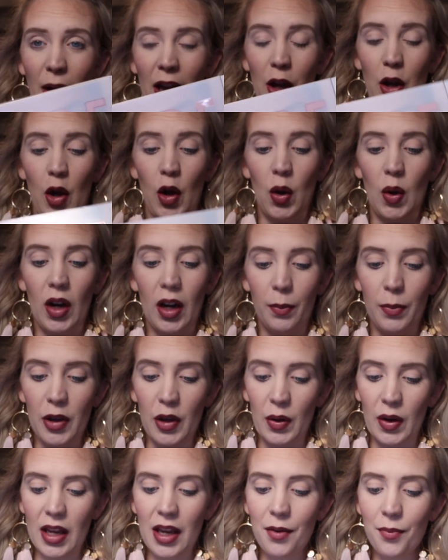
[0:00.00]
by
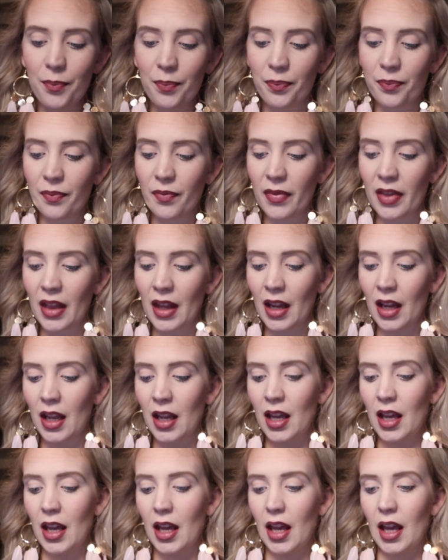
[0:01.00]
Hudabeauty,
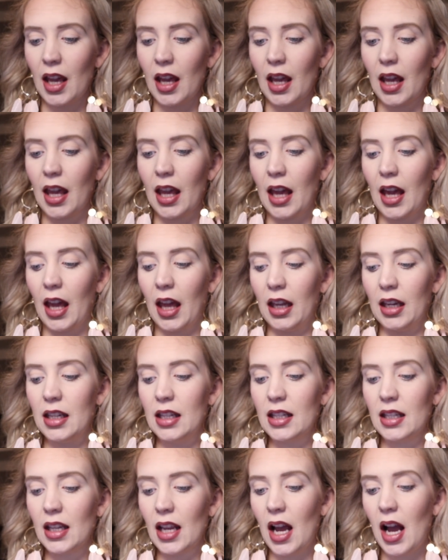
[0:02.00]

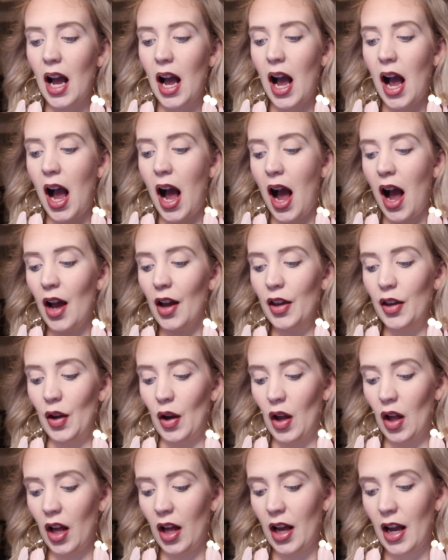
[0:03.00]
and
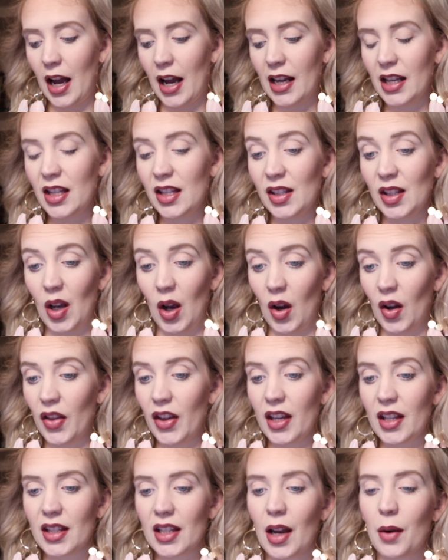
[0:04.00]
y'all, I saw
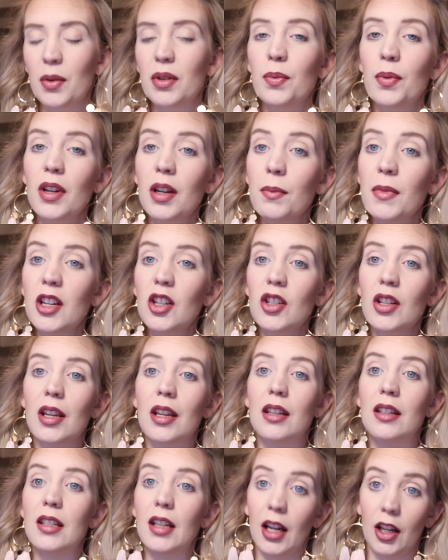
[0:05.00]
this. I was pretty much
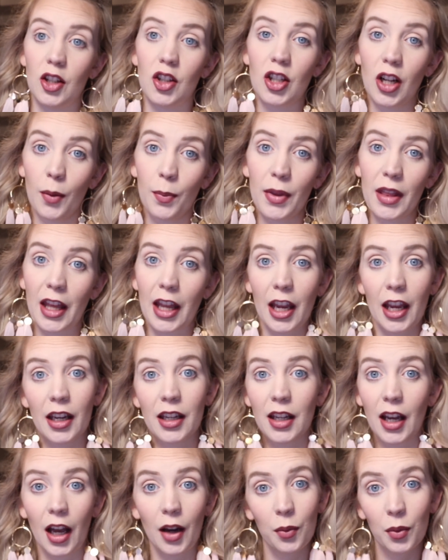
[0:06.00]
like done shopping. Like I
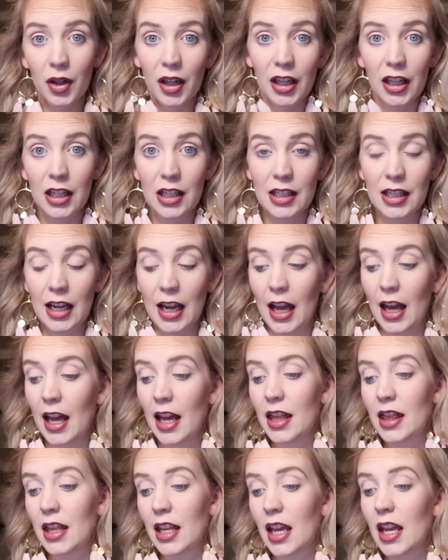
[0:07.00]
had gotten what I needed to
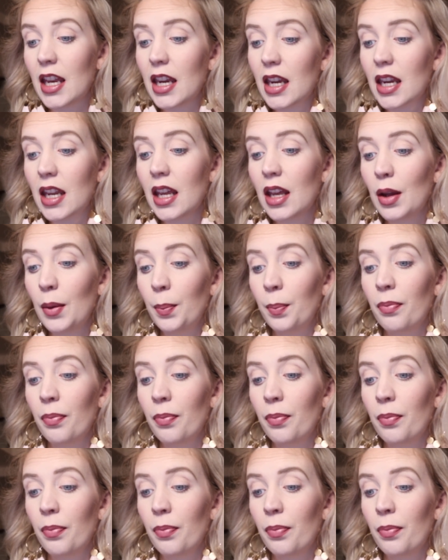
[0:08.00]
get, and then